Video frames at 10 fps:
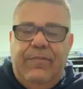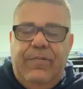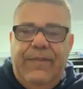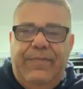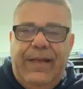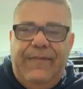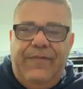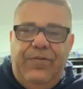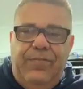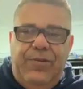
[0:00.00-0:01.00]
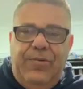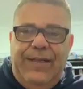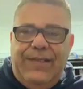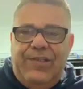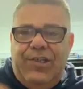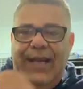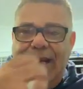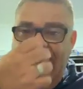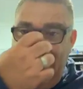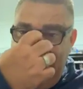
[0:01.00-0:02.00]
web platform to
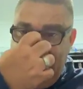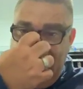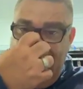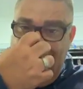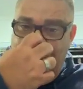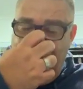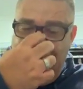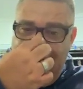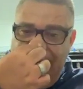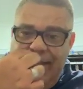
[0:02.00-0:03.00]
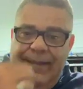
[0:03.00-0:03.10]
our exchange wallet,